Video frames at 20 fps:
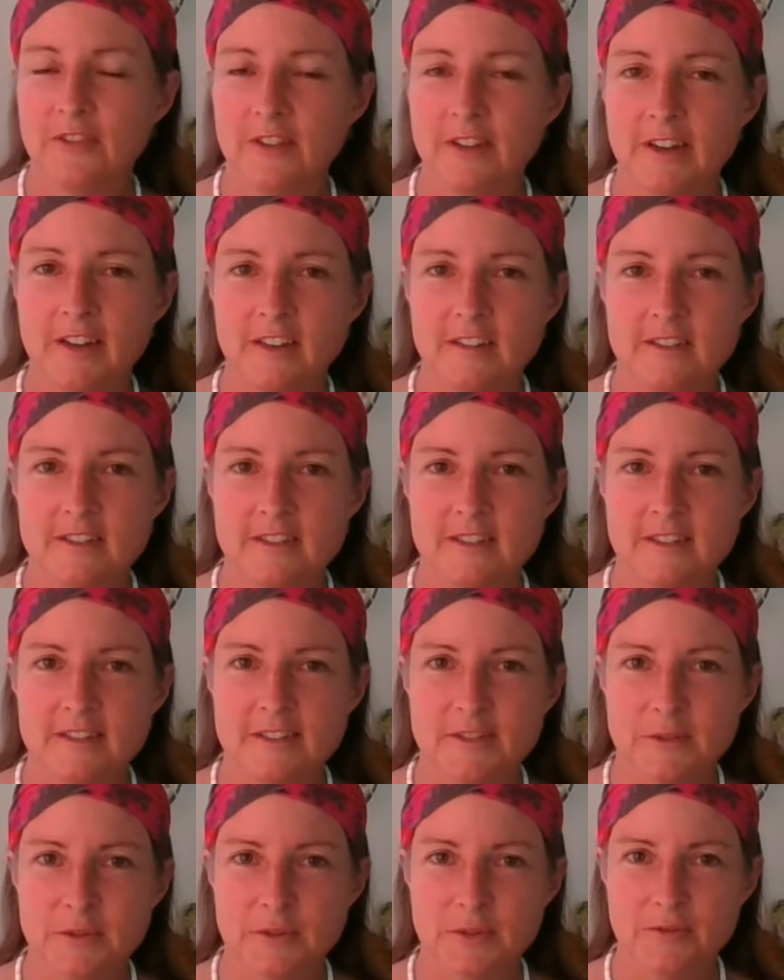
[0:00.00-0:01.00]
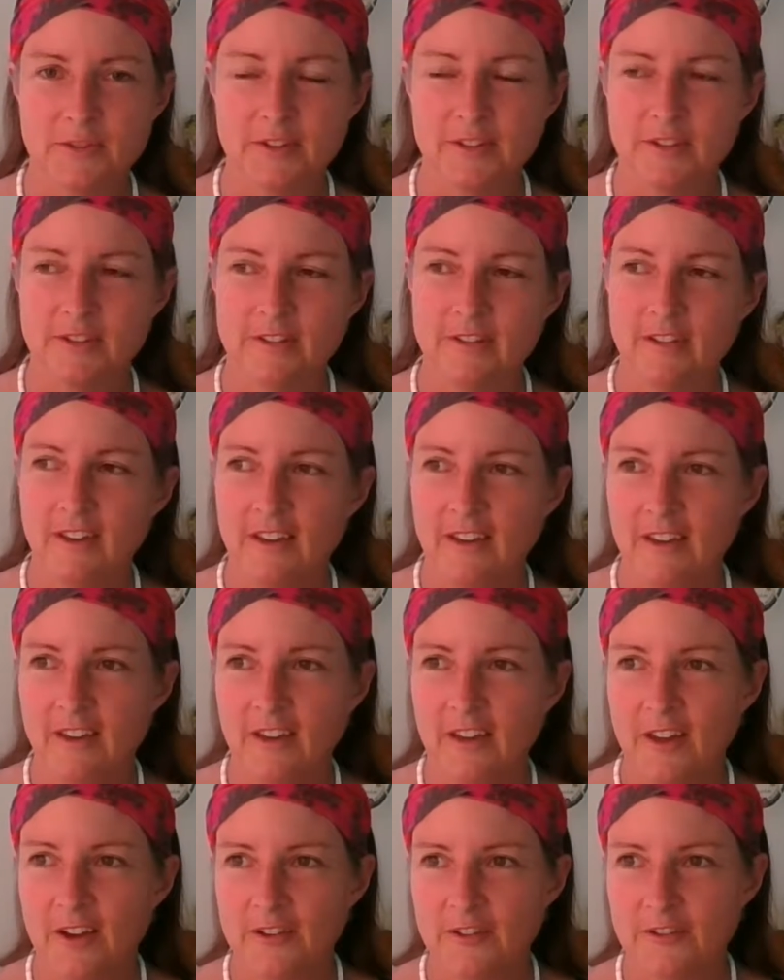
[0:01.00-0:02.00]
This is sort of a
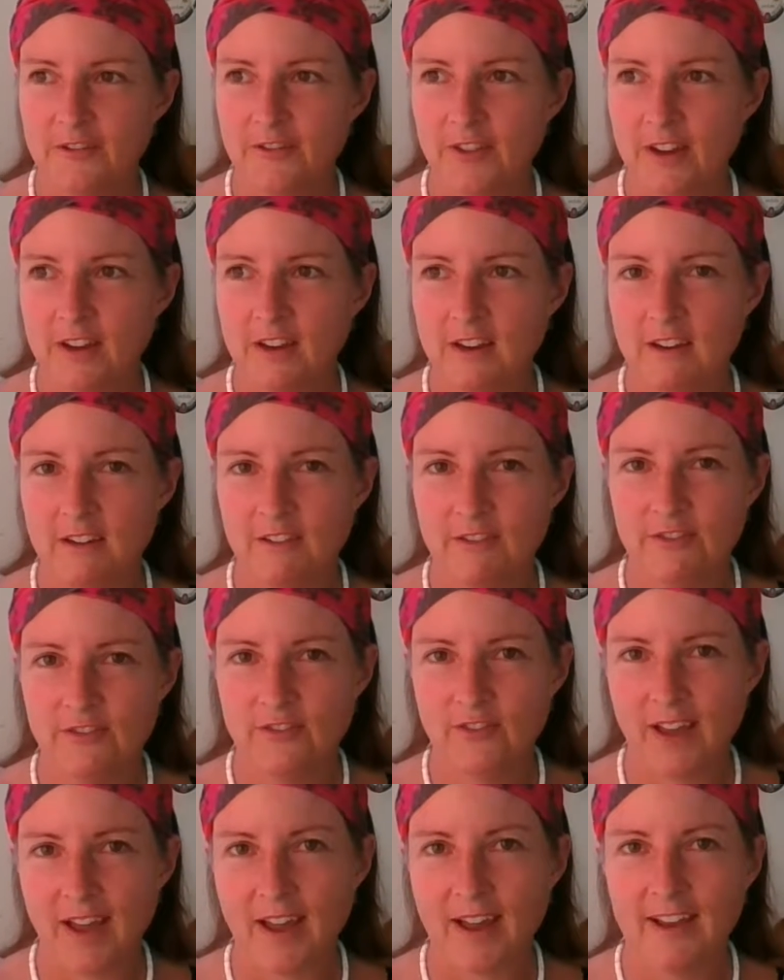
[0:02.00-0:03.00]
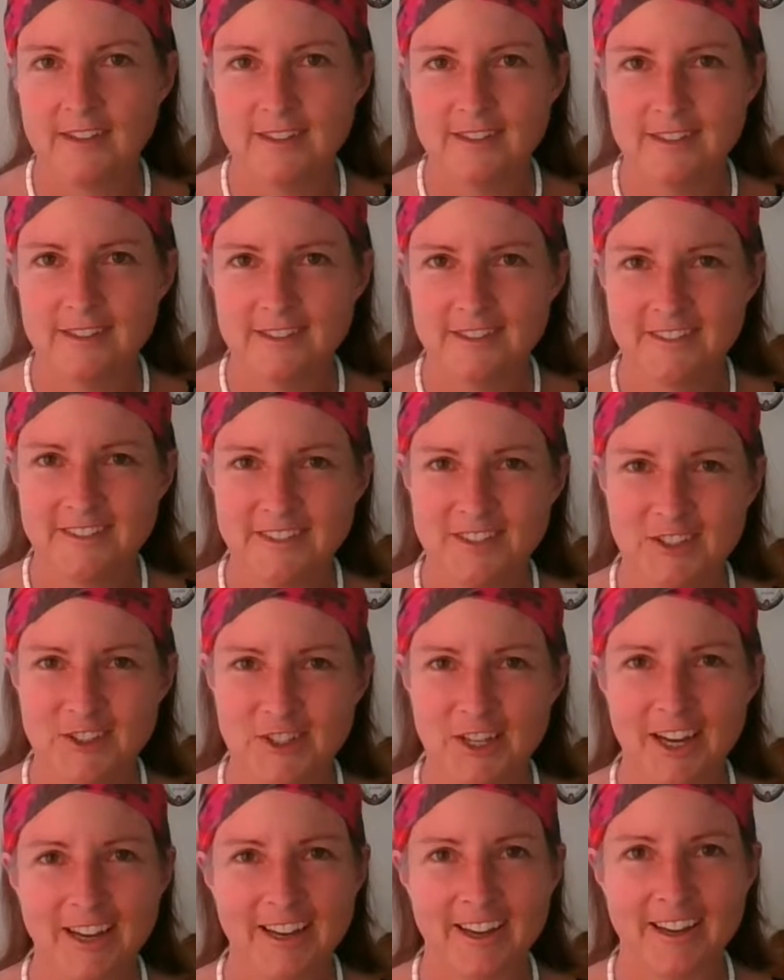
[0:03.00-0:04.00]
funny fat
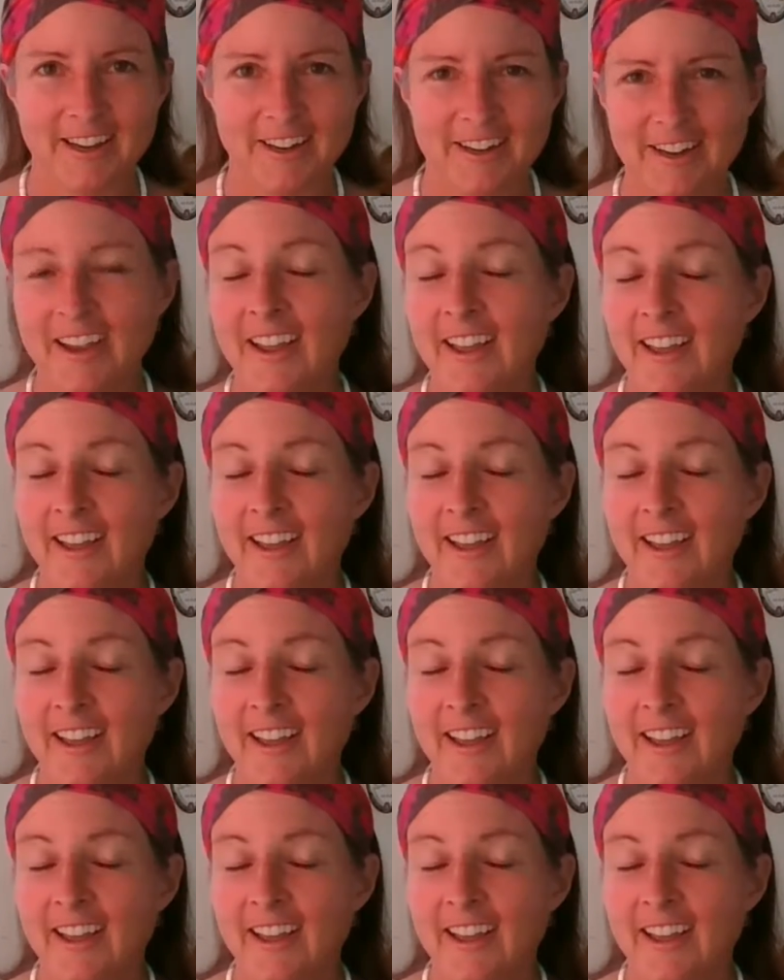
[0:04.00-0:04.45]
chicken,